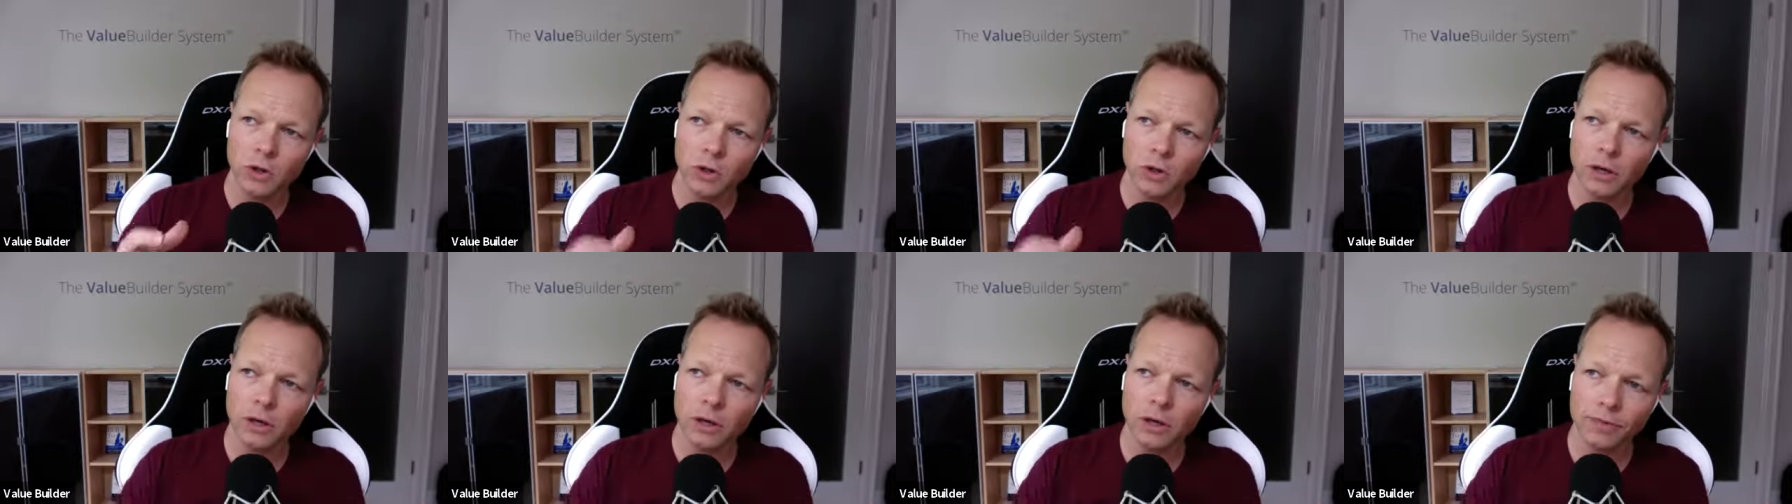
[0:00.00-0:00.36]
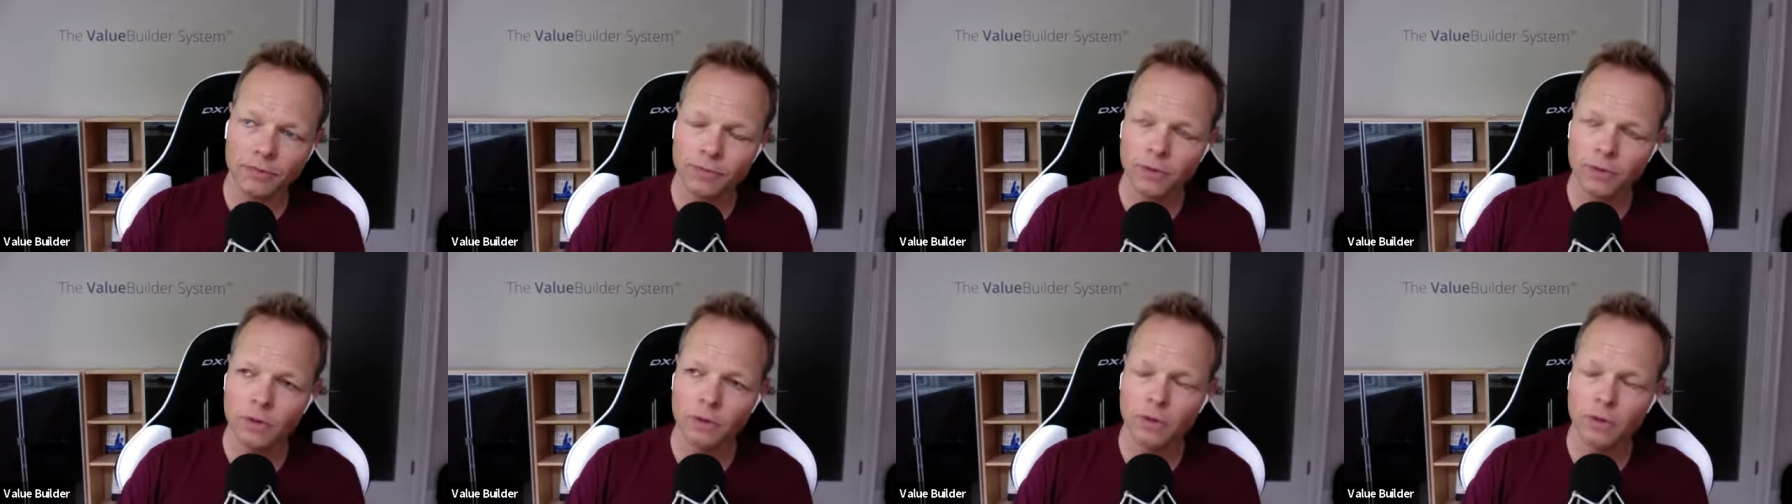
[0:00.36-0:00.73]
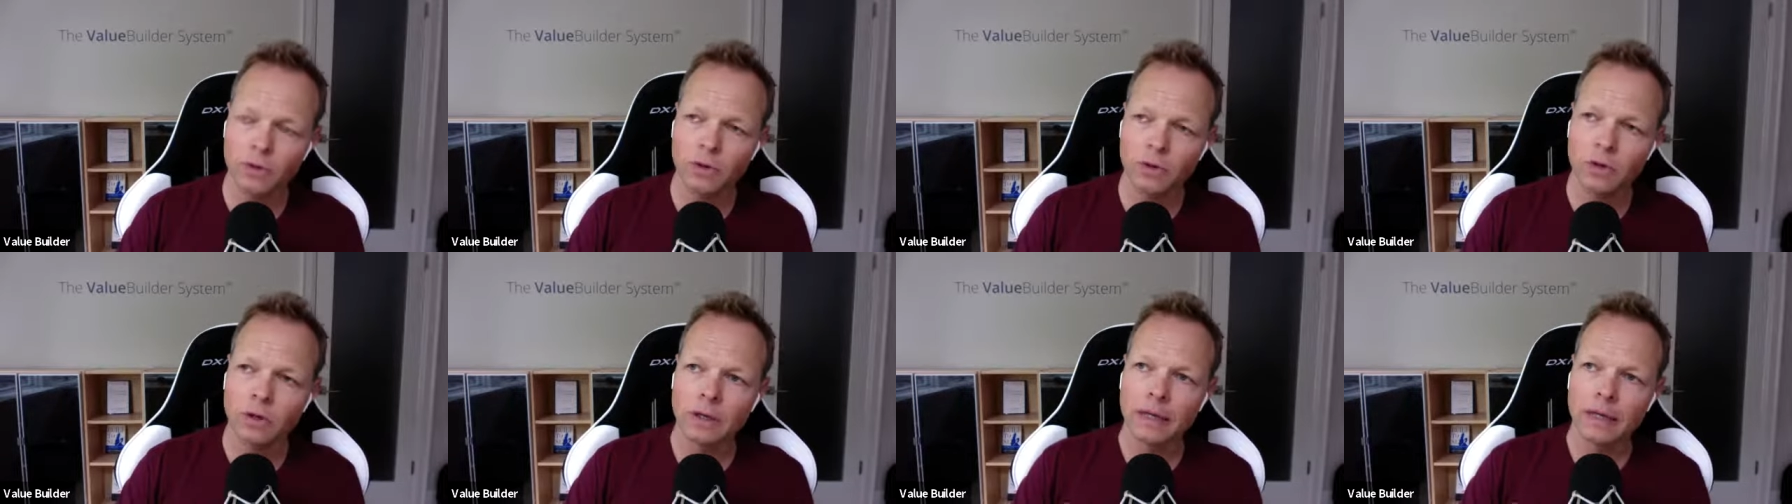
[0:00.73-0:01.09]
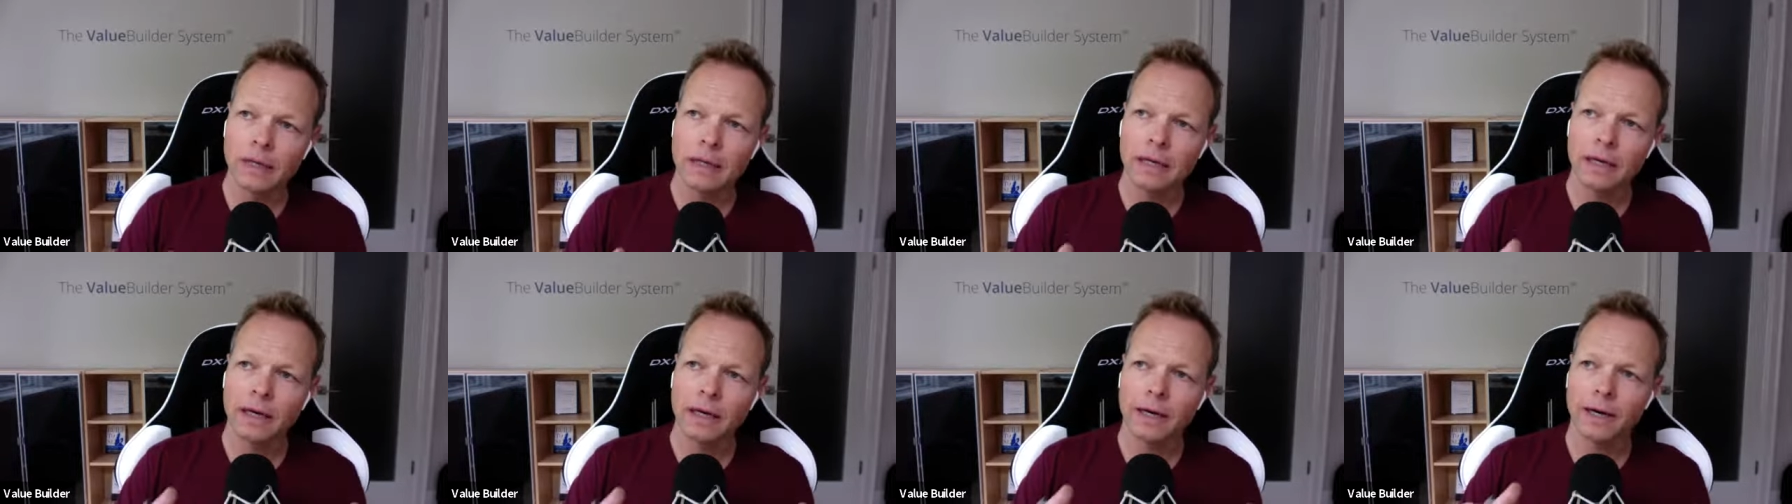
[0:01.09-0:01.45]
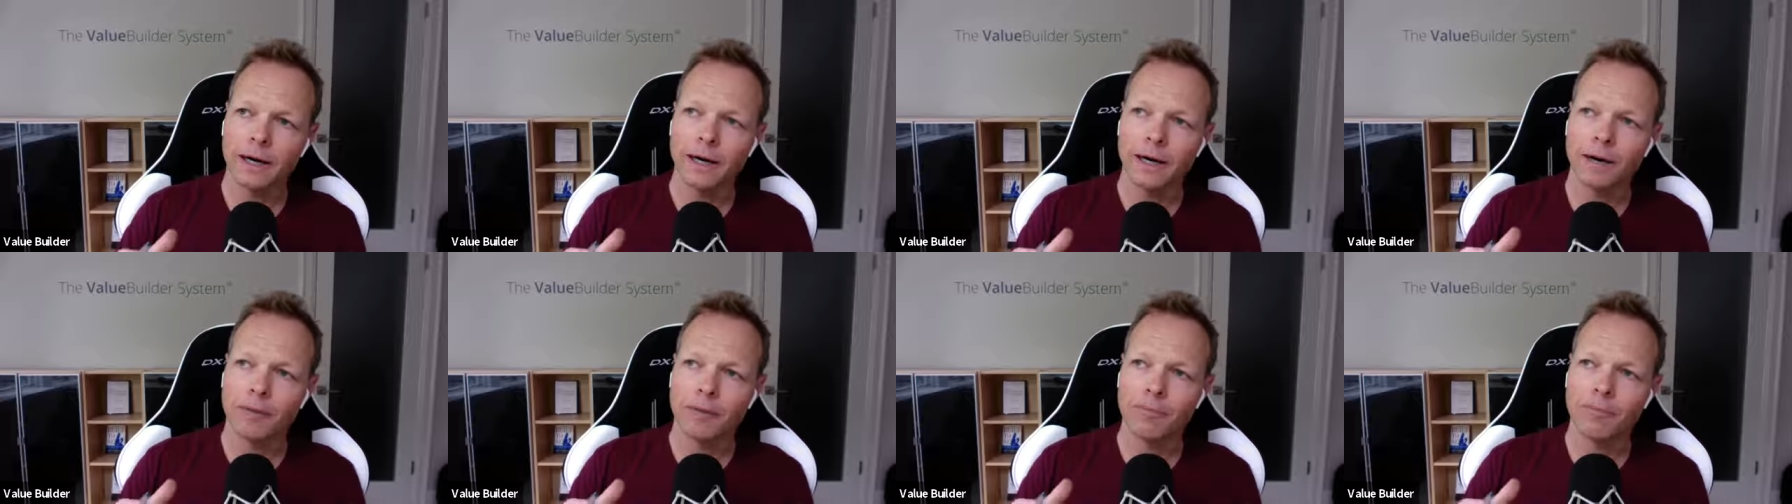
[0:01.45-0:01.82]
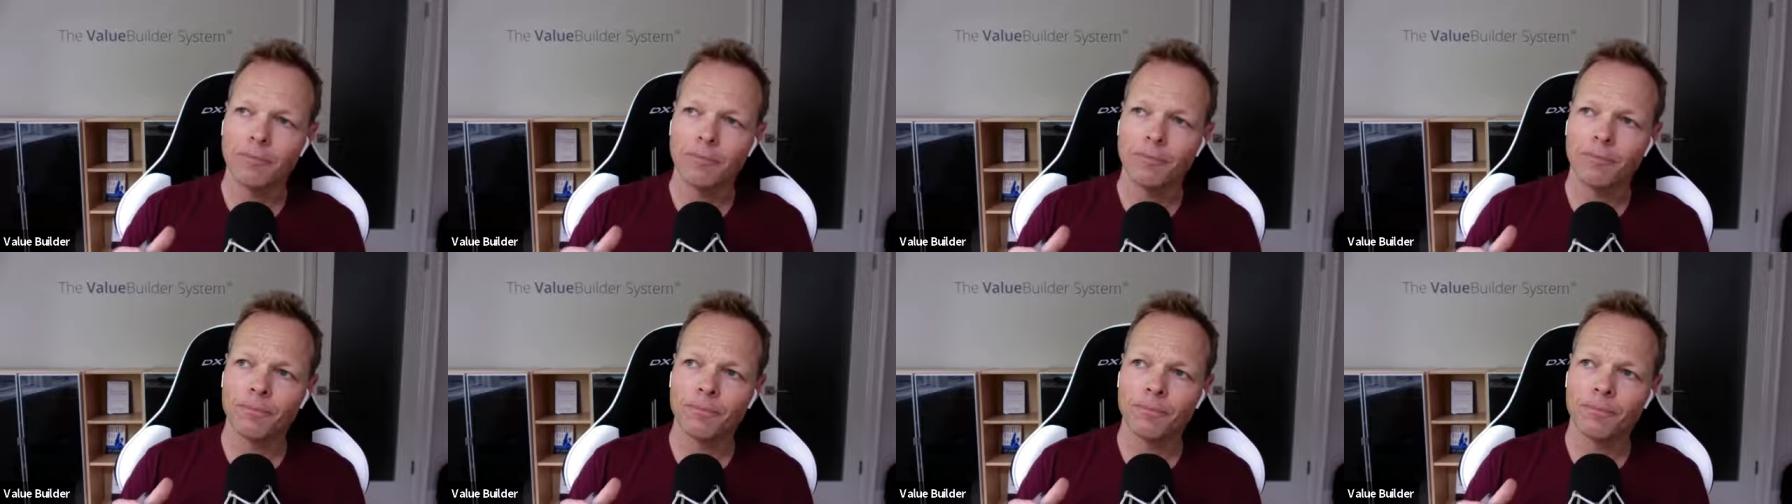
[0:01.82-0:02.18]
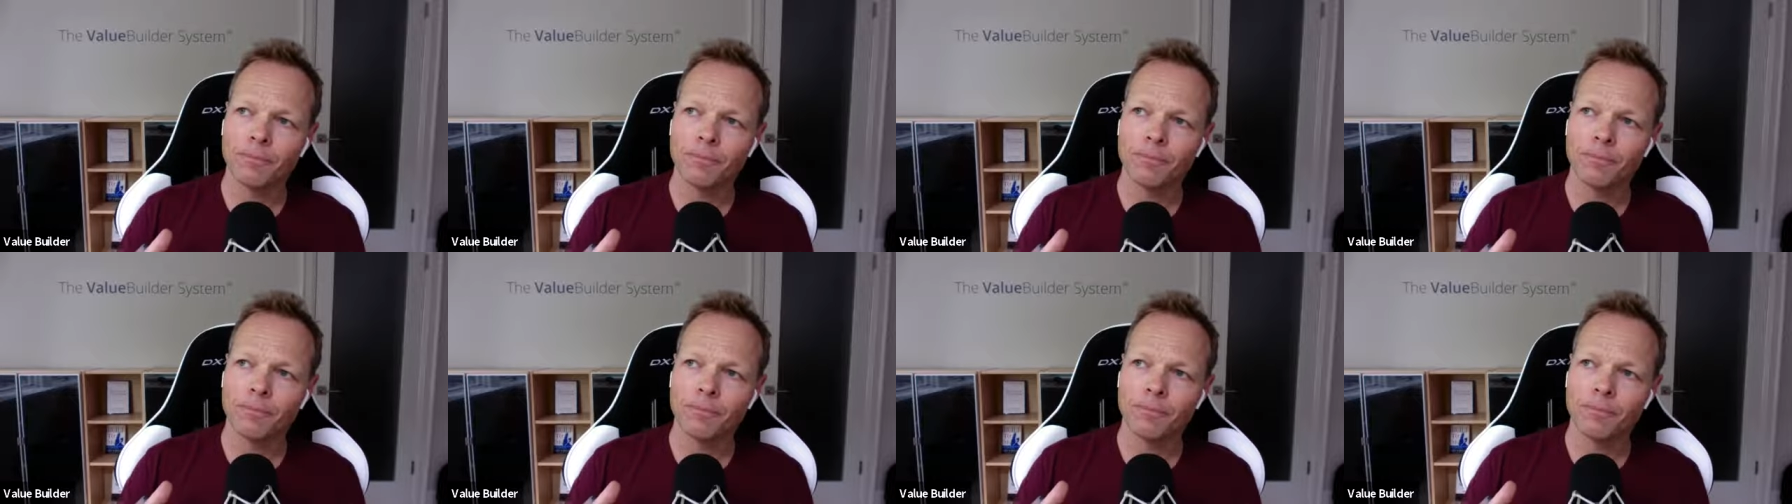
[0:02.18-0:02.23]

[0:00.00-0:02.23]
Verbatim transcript: offer. Um,